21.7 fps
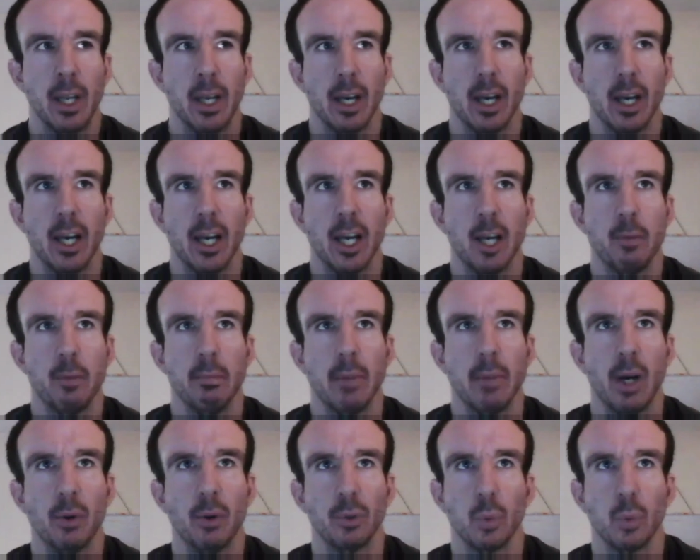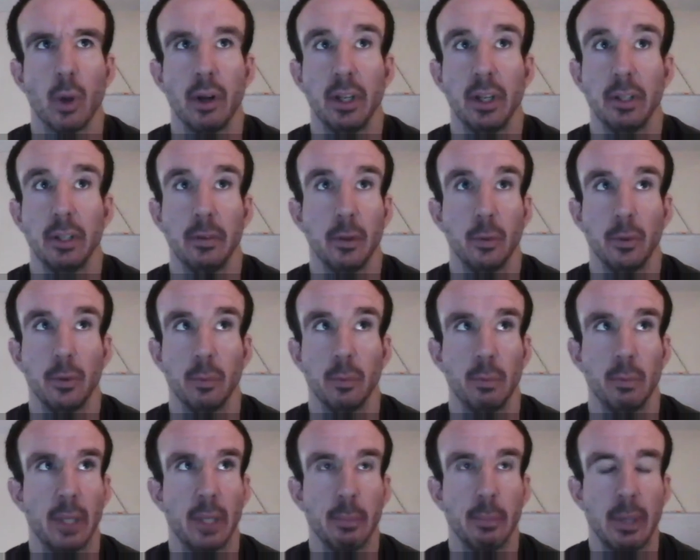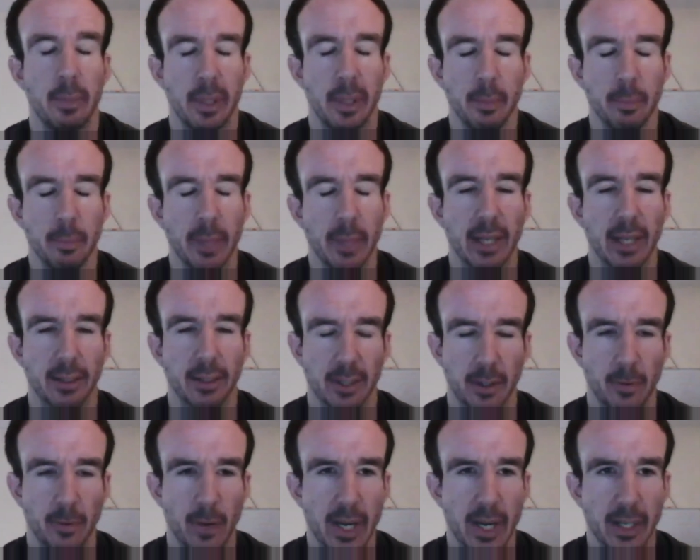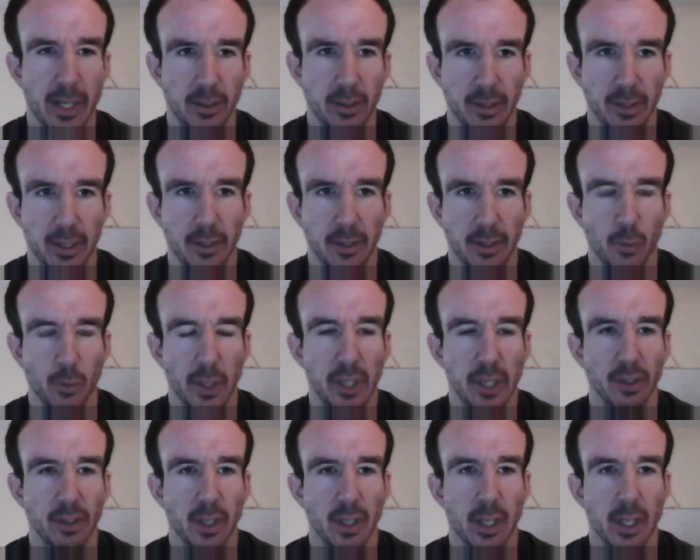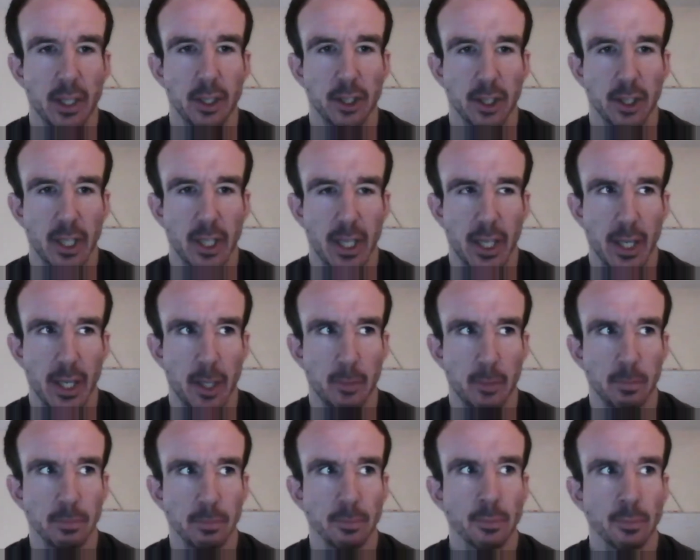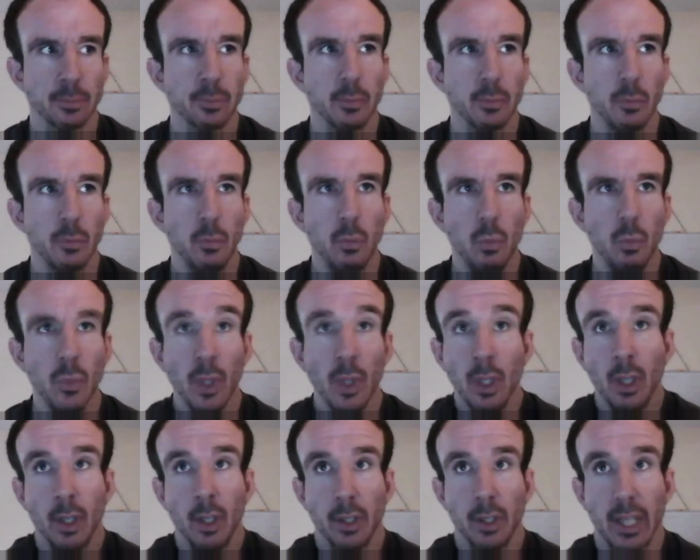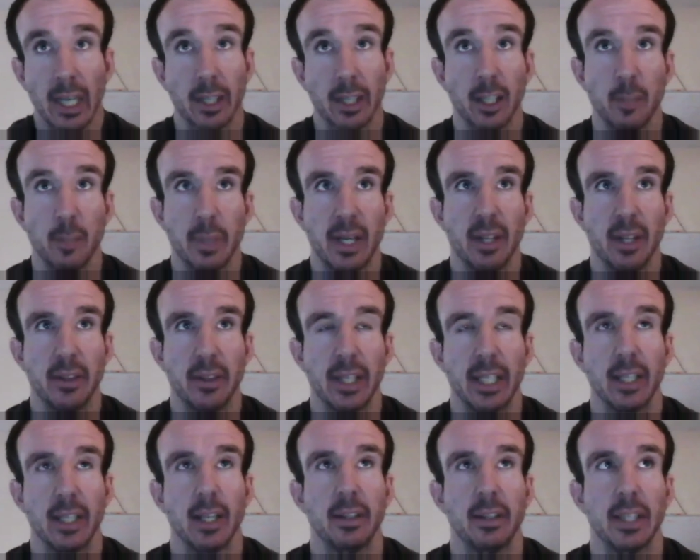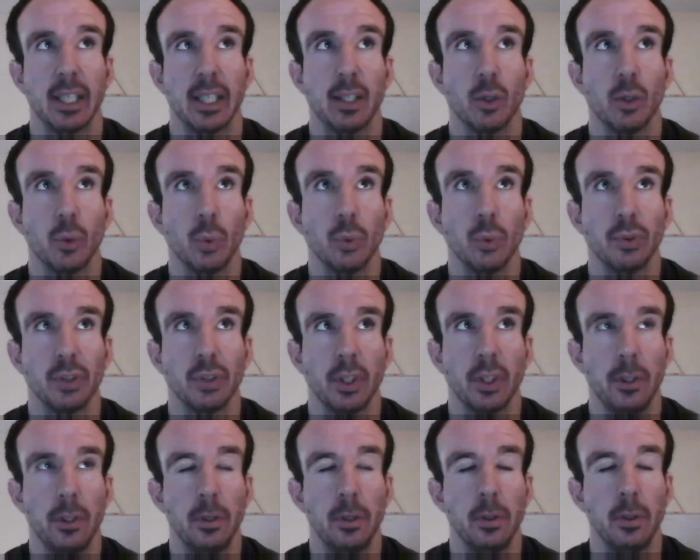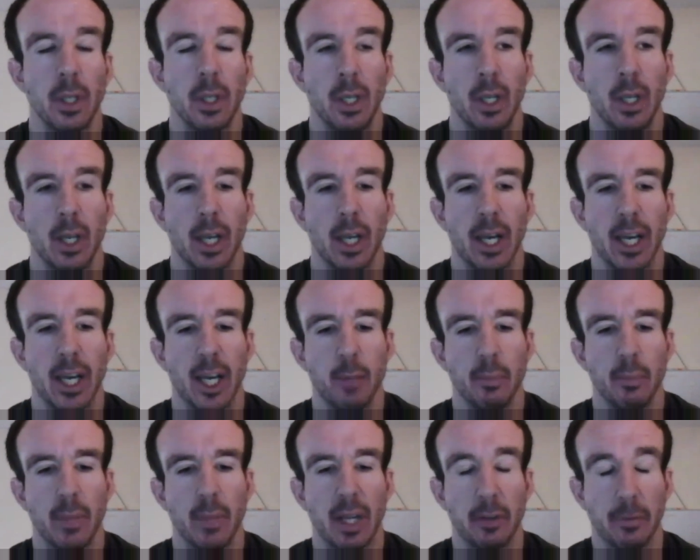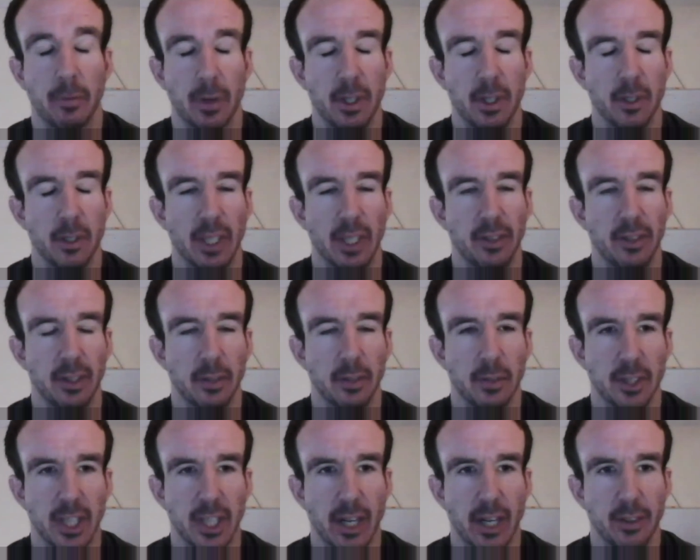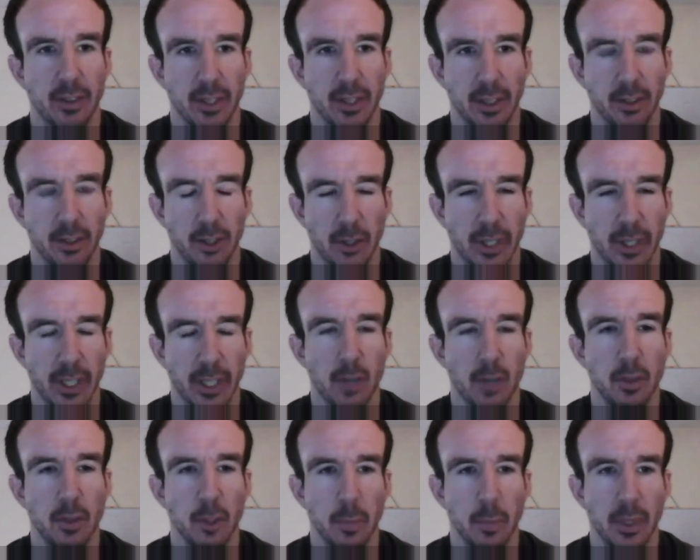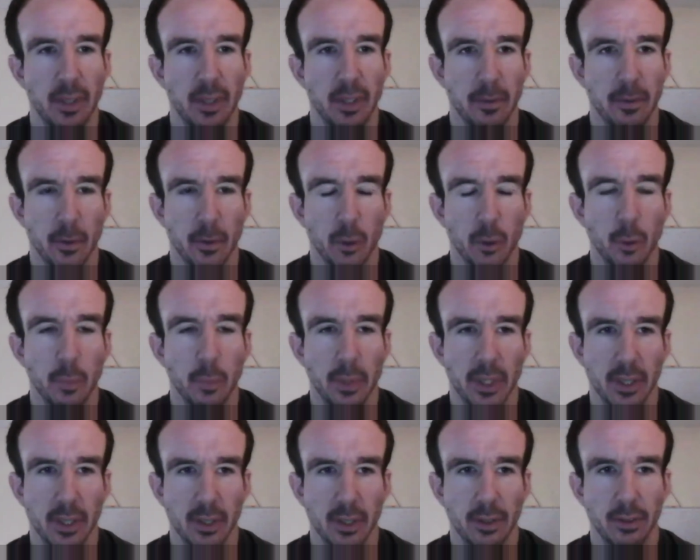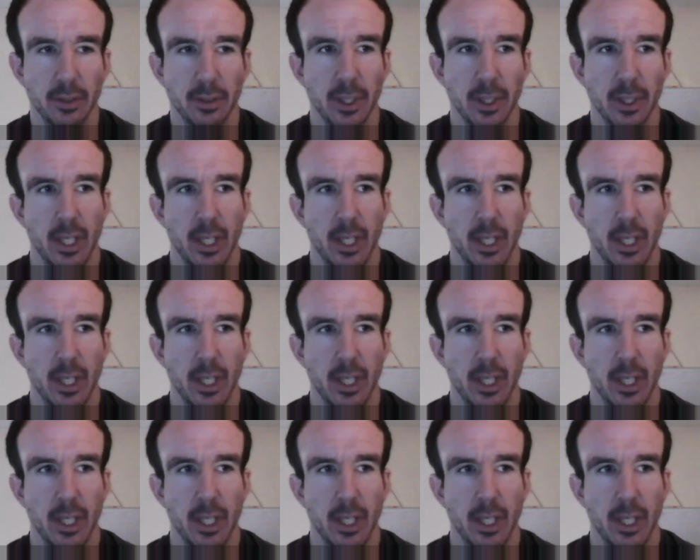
I was worried if it would maybe impact kind of rare disease research. That could have been a thing. I think also like fundraising for charities during COVID has been difficult, because